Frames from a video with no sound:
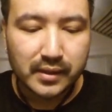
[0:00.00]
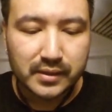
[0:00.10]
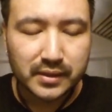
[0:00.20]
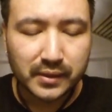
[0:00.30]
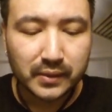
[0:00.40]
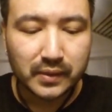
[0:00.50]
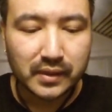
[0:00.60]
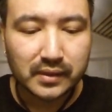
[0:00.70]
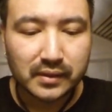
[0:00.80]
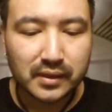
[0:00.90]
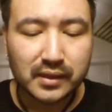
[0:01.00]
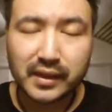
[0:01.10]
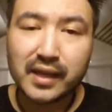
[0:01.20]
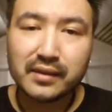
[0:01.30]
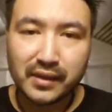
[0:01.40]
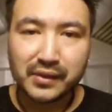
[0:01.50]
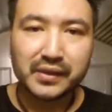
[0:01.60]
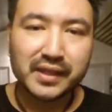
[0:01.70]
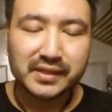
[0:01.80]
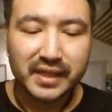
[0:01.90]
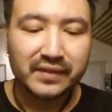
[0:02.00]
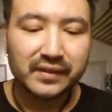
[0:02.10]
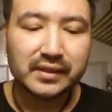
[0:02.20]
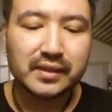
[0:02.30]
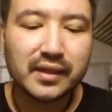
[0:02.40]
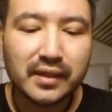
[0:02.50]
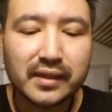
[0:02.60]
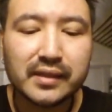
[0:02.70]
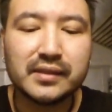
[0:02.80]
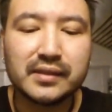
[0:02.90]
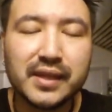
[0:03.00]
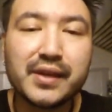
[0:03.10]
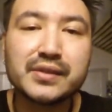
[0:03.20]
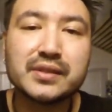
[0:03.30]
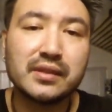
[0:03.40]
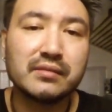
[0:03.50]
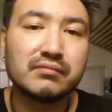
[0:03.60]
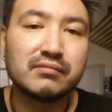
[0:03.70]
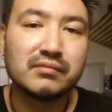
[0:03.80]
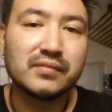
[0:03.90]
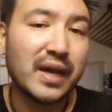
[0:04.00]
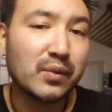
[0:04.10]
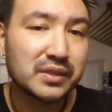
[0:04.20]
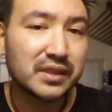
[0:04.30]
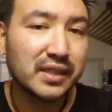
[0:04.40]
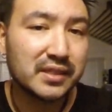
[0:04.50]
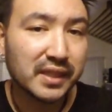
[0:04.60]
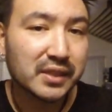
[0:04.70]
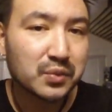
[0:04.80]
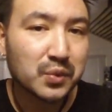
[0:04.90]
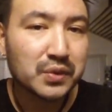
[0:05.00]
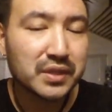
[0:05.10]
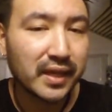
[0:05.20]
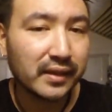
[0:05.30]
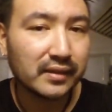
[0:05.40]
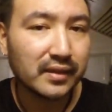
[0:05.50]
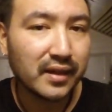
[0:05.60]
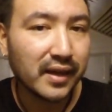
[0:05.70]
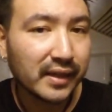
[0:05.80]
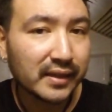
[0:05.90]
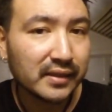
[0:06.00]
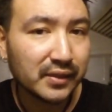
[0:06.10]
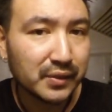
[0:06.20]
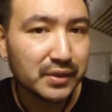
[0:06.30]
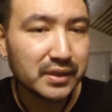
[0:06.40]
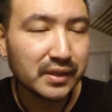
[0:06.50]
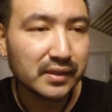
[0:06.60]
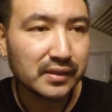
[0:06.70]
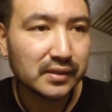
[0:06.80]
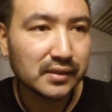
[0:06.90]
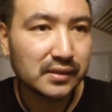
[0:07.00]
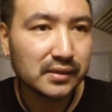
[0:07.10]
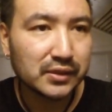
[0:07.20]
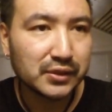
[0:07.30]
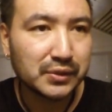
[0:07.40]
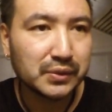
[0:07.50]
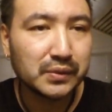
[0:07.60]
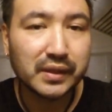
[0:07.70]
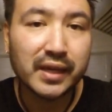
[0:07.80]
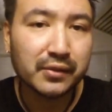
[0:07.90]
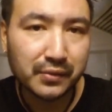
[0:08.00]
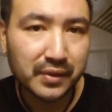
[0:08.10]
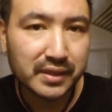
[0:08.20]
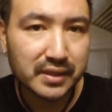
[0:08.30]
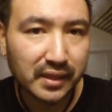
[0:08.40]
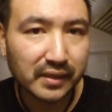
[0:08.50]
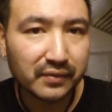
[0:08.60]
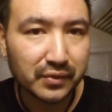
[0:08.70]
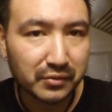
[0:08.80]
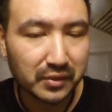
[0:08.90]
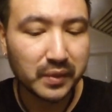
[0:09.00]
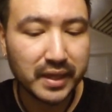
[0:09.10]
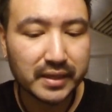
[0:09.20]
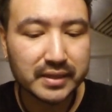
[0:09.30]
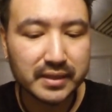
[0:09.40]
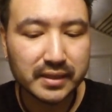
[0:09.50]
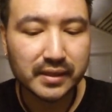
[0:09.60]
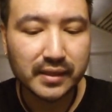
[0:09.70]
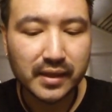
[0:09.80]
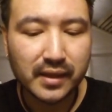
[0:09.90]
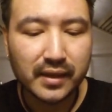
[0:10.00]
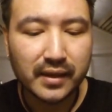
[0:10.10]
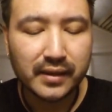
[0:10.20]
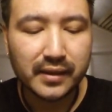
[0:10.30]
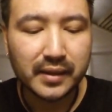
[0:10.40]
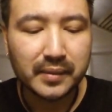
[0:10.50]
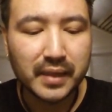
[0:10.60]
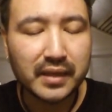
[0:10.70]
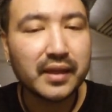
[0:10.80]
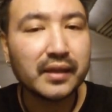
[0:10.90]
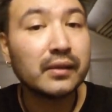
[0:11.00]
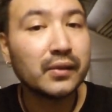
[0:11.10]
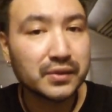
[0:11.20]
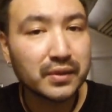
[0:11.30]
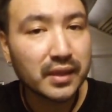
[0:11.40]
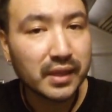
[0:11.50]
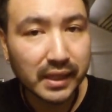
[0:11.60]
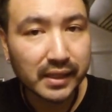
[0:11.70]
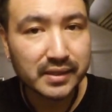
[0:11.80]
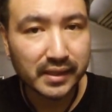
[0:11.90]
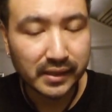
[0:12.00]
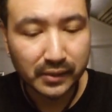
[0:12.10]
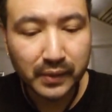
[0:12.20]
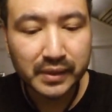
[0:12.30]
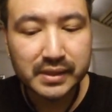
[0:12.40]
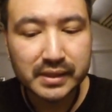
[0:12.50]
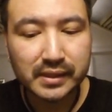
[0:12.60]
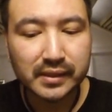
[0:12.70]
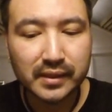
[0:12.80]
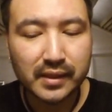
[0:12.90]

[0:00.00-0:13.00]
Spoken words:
So again, there you guys have it. That was the 6 rules that I used to get through this thing for 3 weeks, and then also the things that I noticed.